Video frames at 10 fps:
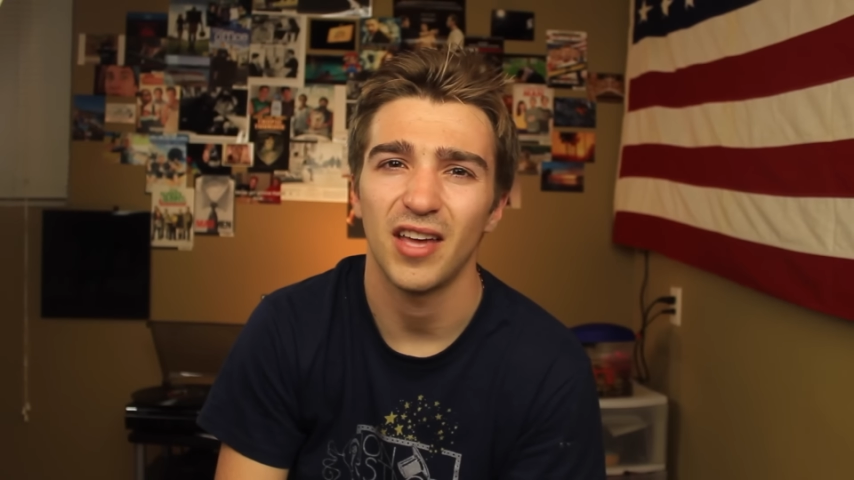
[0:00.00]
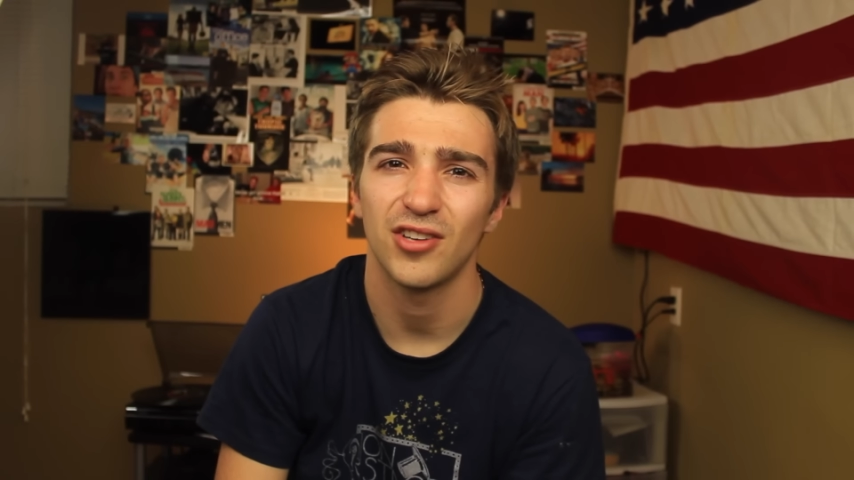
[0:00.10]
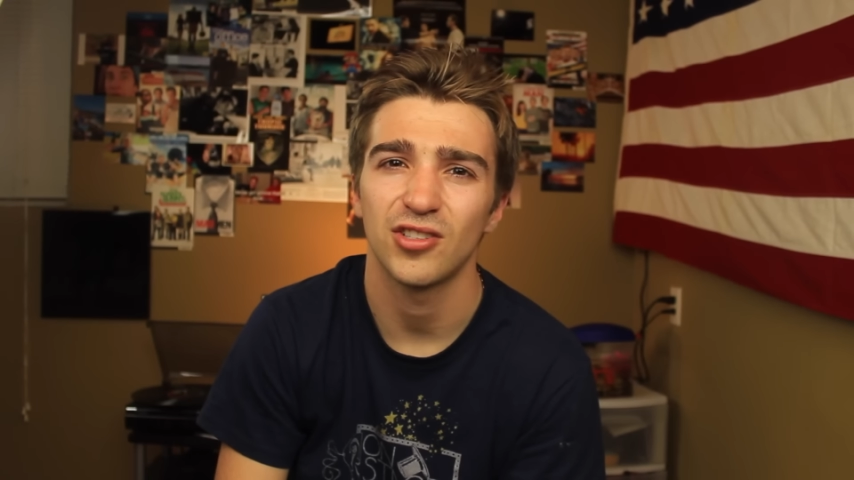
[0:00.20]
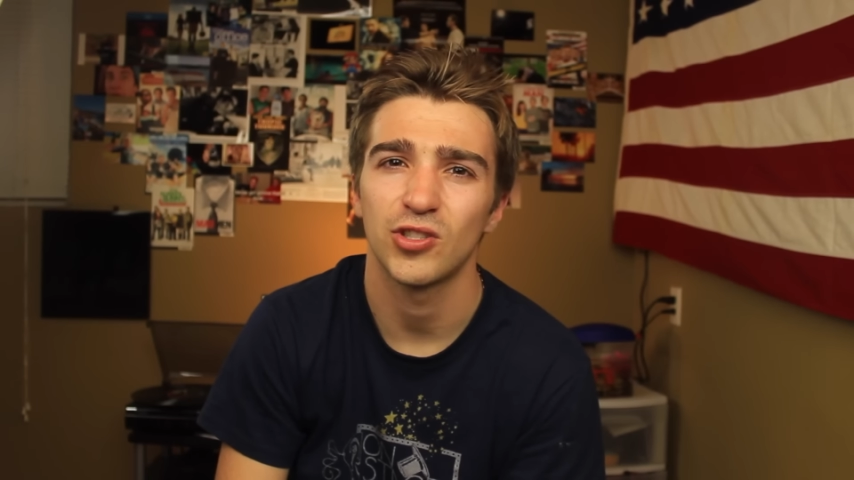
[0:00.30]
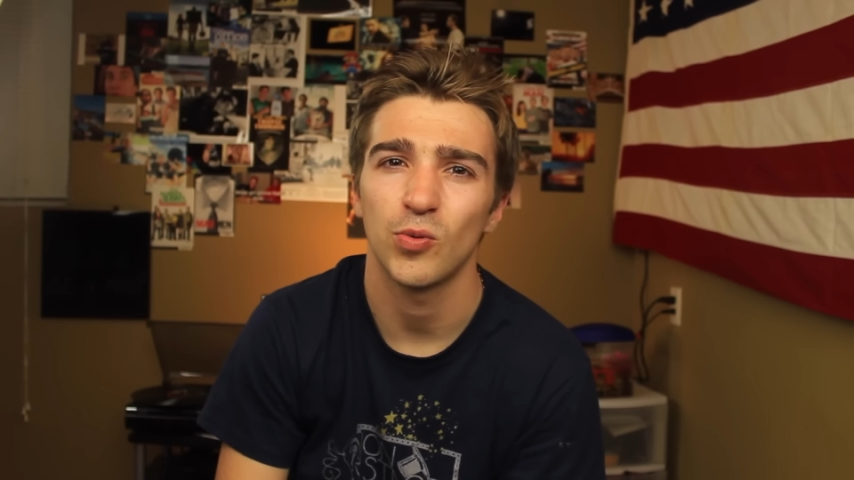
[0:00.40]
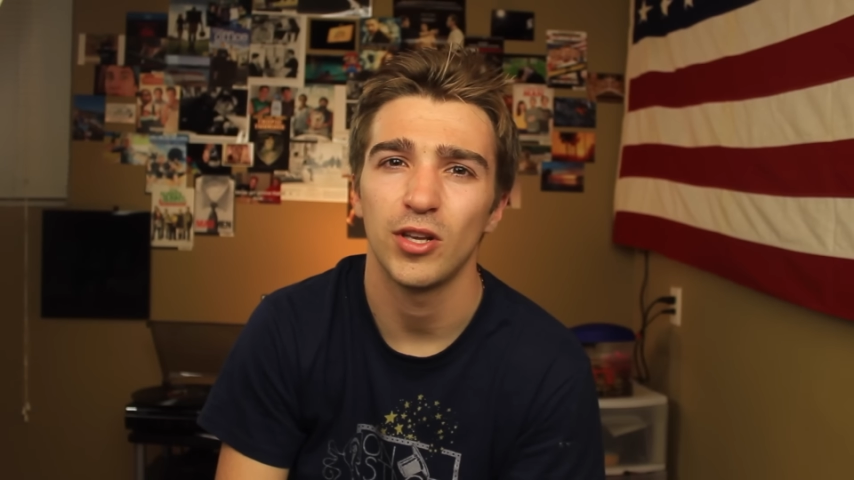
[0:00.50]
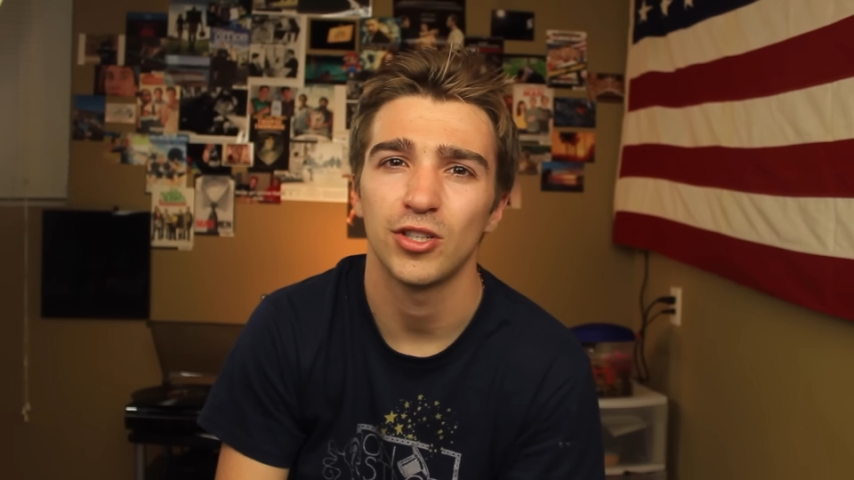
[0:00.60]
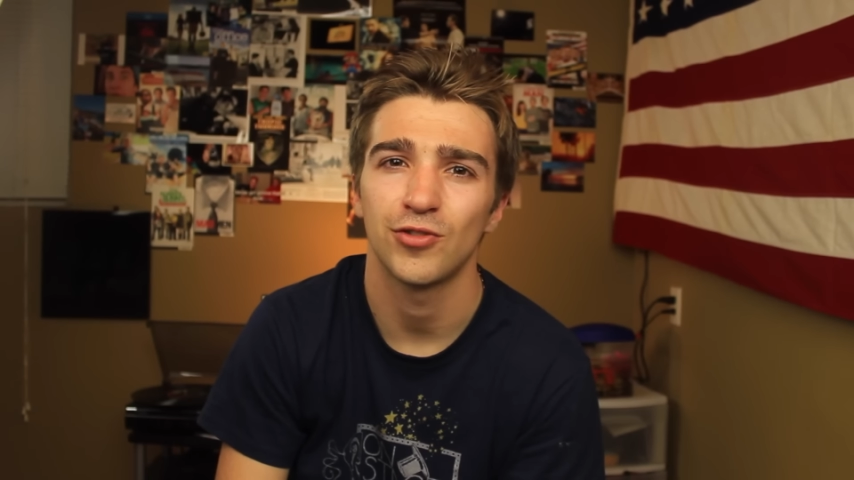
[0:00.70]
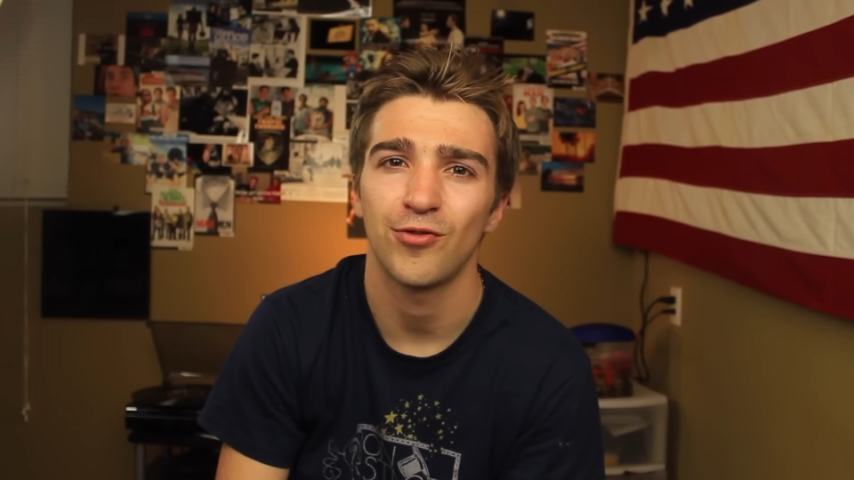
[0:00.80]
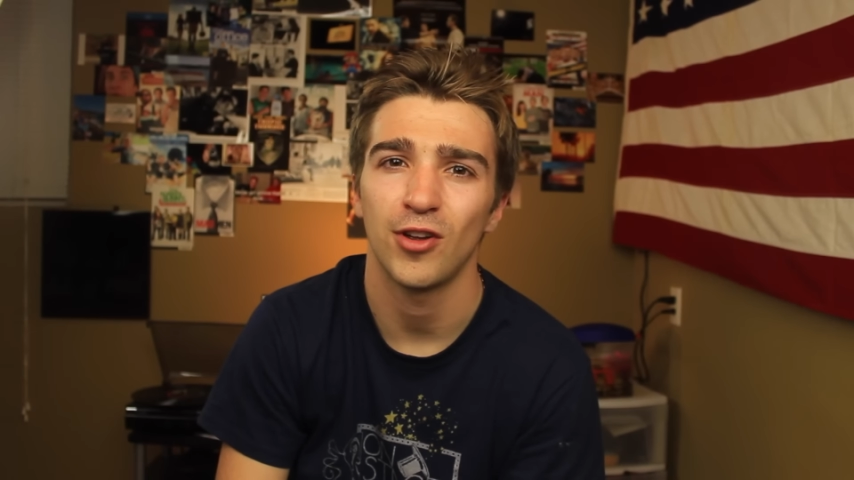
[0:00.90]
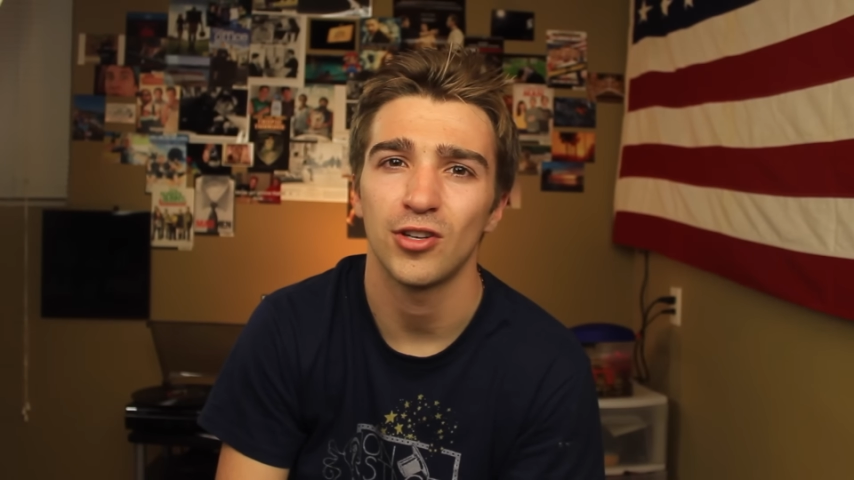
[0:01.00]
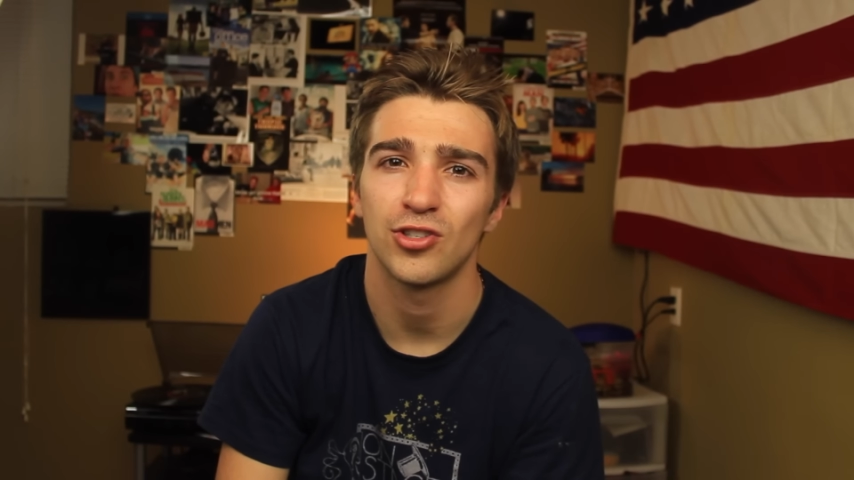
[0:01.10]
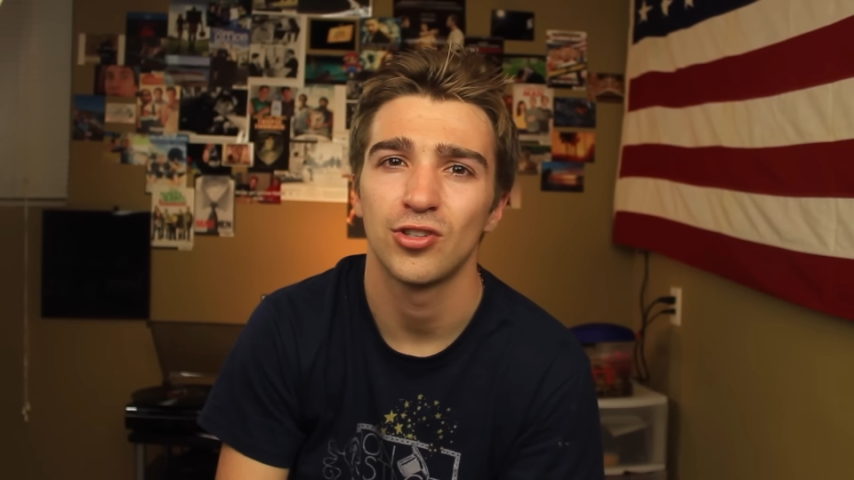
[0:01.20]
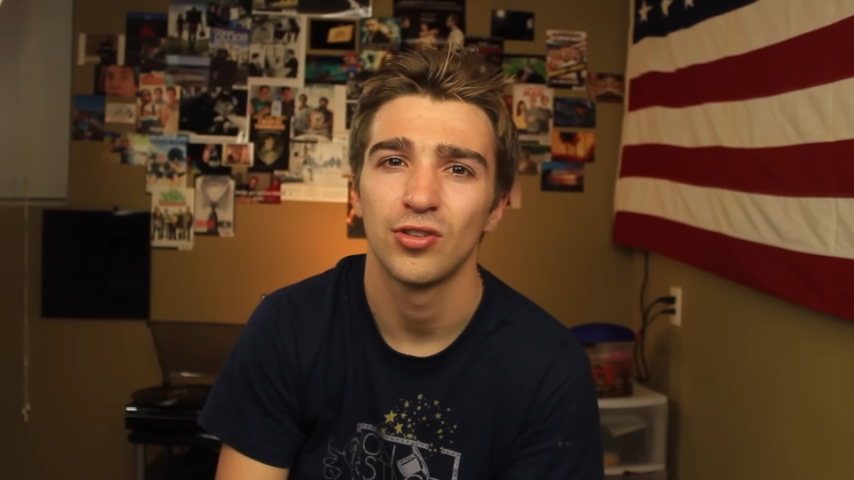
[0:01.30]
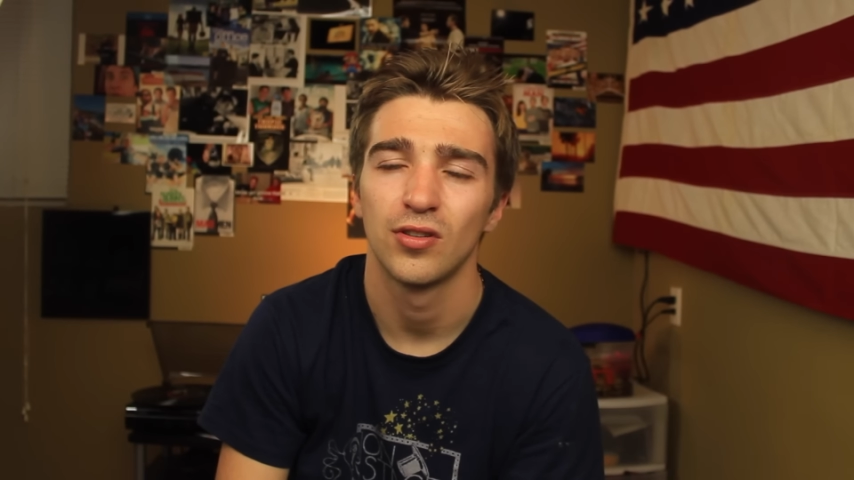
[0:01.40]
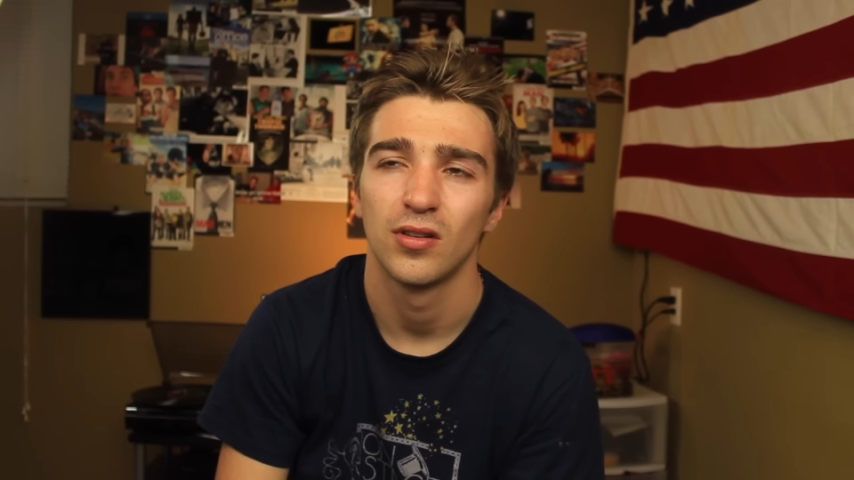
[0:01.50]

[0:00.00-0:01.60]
and catch a Swedish fish.